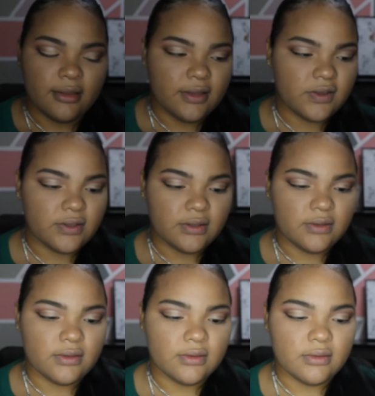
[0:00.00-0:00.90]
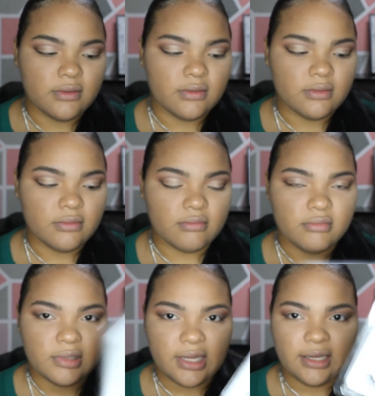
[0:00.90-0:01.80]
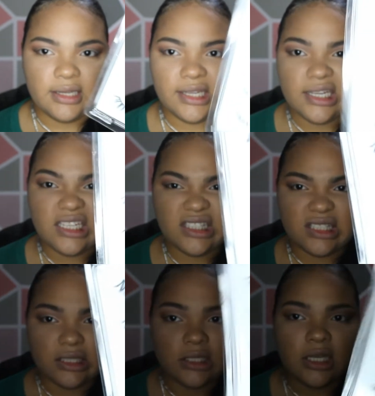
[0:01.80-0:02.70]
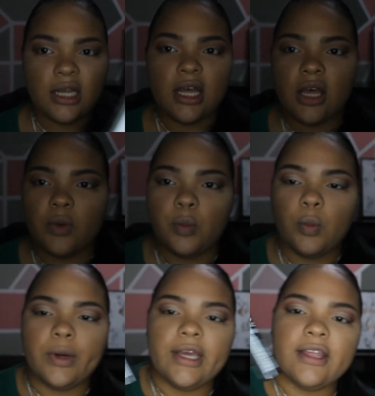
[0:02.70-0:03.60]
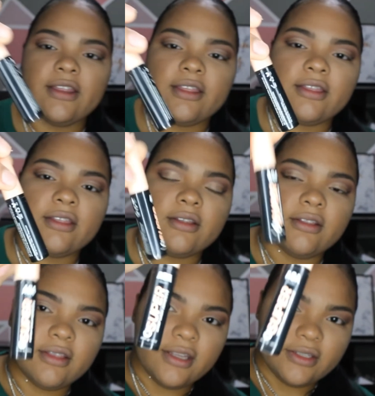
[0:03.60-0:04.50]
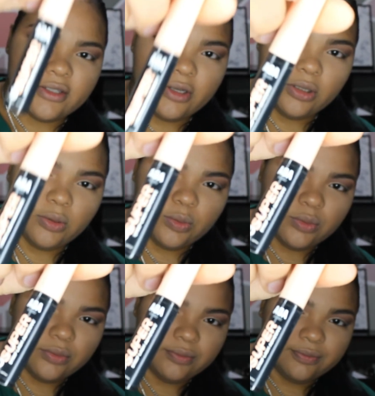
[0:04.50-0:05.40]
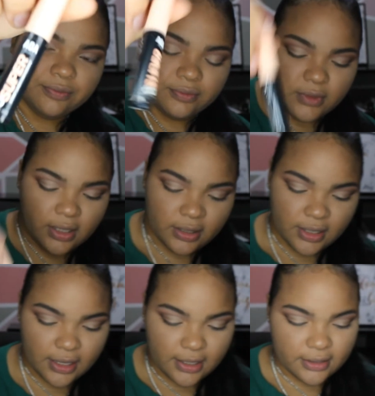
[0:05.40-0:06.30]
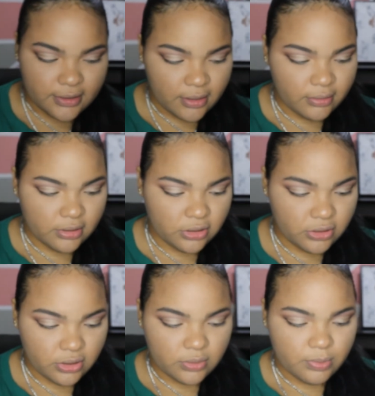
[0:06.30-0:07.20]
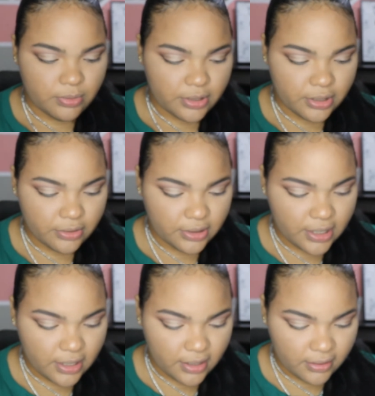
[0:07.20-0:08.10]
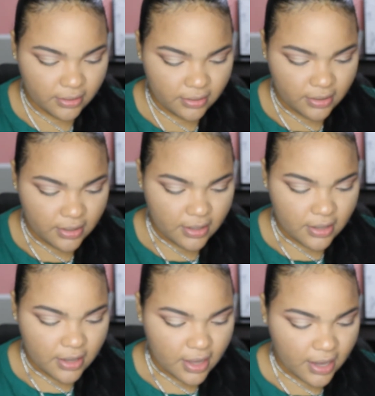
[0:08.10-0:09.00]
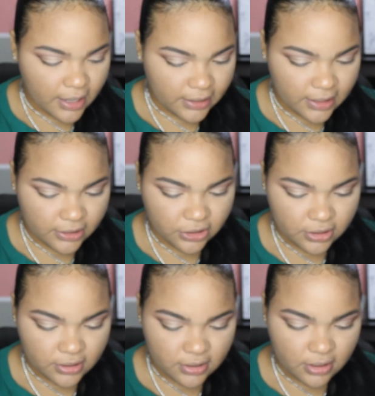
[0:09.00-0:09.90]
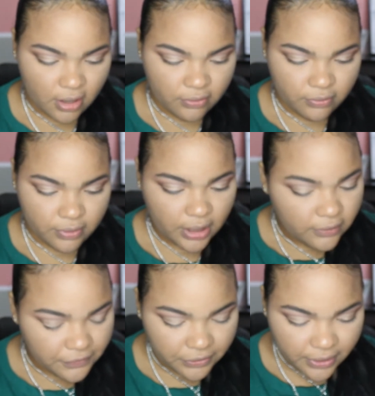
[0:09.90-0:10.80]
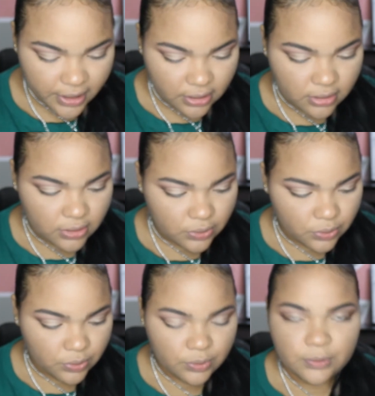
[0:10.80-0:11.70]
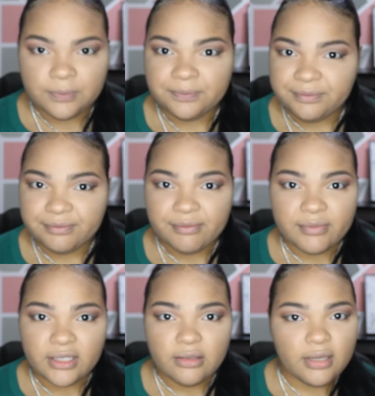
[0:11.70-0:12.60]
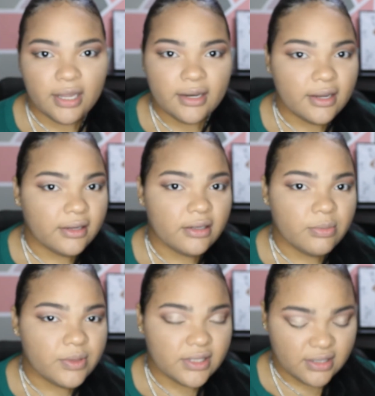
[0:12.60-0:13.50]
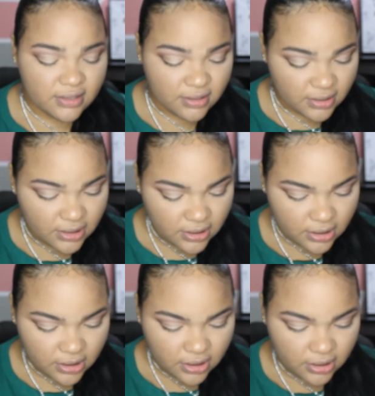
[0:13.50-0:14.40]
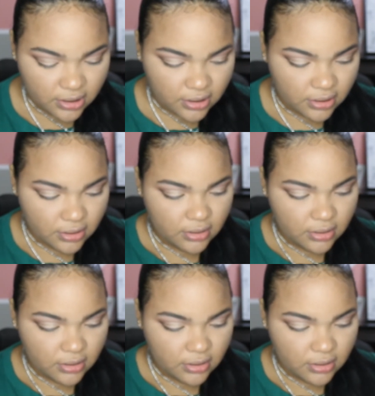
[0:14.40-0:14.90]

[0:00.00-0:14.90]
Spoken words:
this like kit with this glue, and I guess I'll just put it on the eyelashes and wait for it to get a little bit sticky